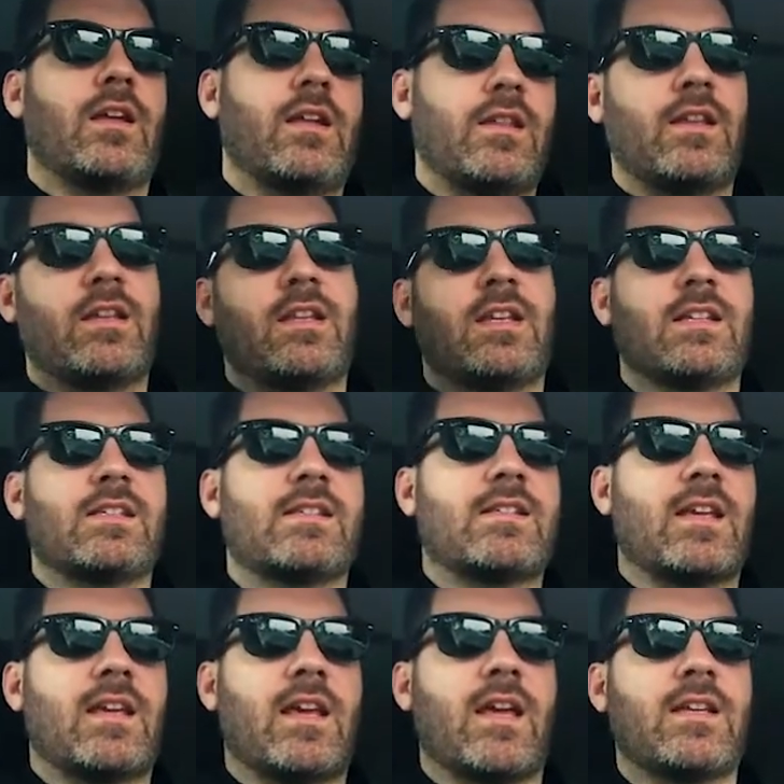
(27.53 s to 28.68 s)
that this
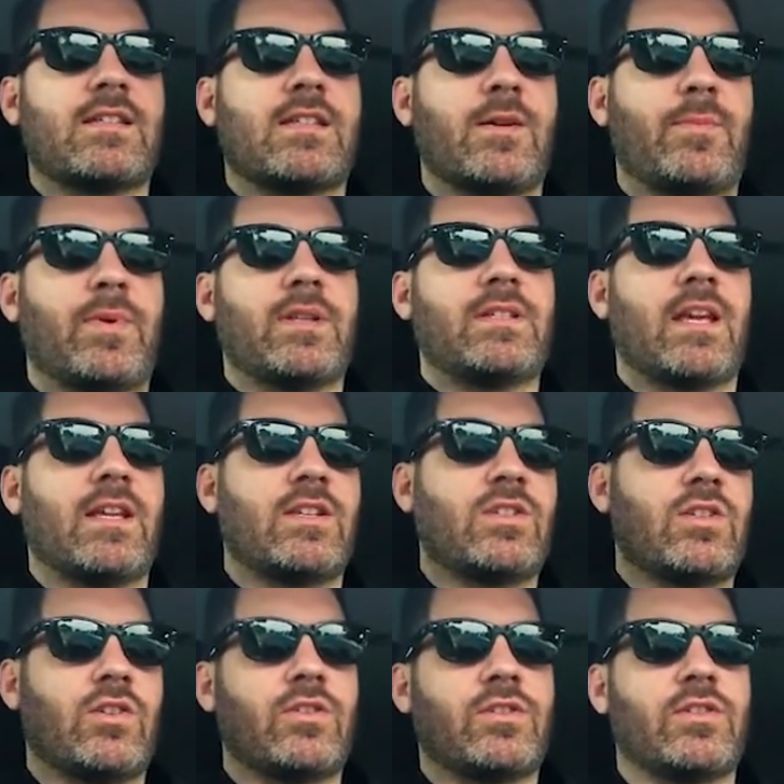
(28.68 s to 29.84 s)
has the
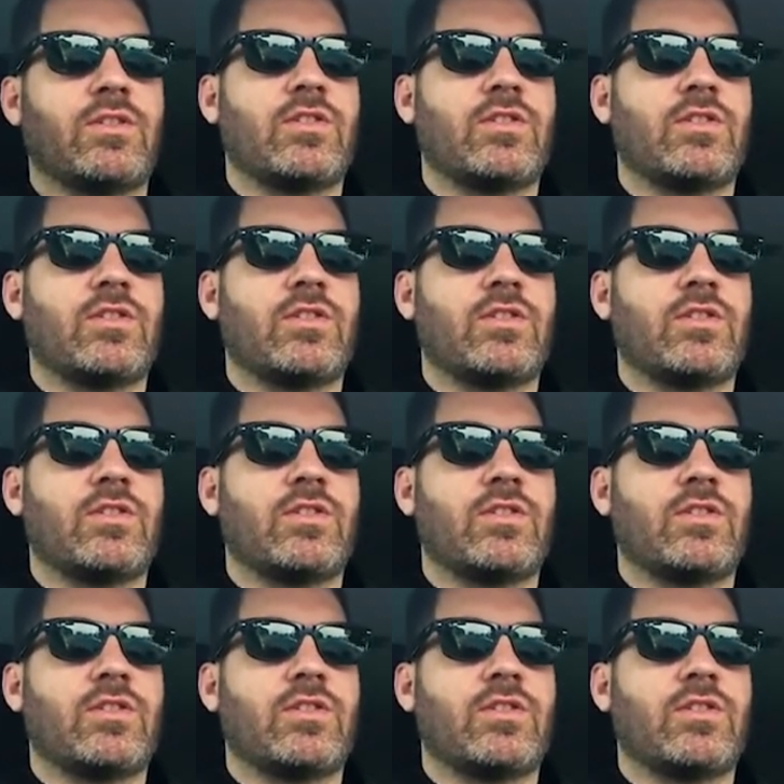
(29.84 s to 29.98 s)
potential to